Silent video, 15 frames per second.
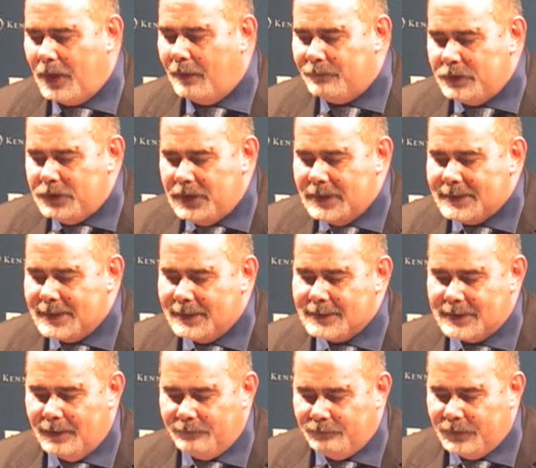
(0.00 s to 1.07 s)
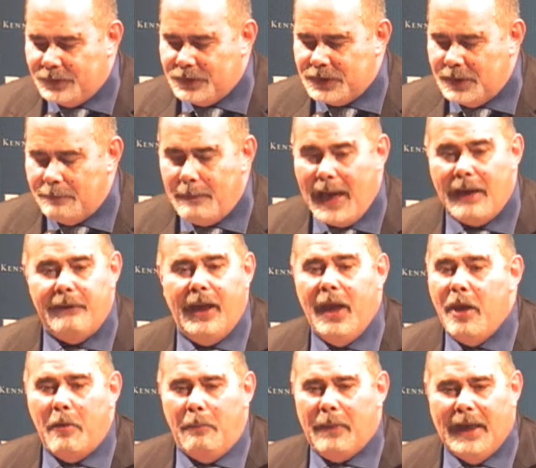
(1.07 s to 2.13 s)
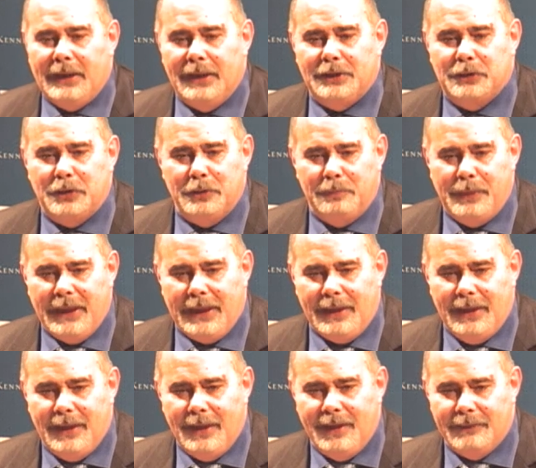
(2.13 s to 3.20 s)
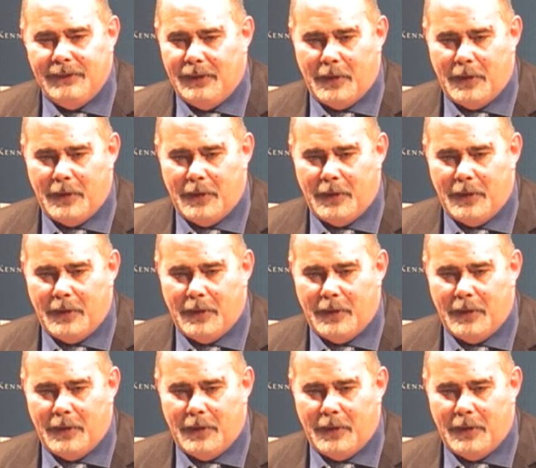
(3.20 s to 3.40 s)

of Jesus and Virgin Mary, but it could be the